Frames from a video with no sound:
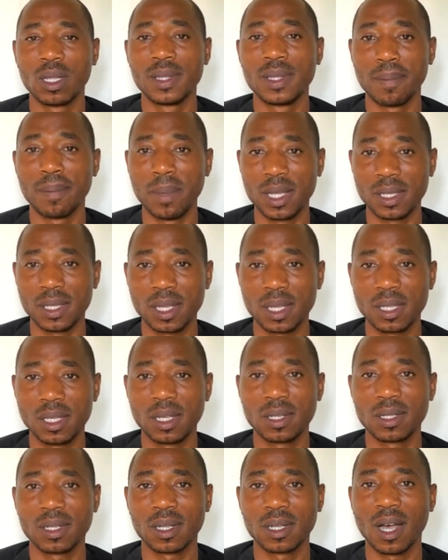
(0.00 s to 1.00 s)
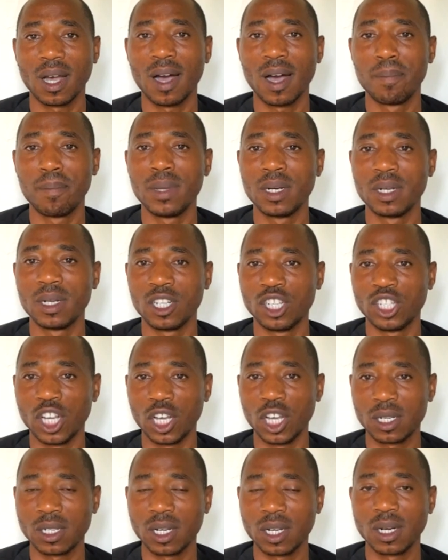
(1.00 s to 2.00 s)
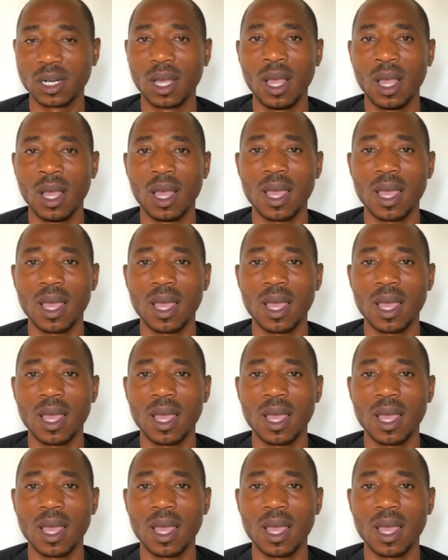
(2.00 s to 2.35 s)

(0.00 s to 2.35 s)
the messages have been rejected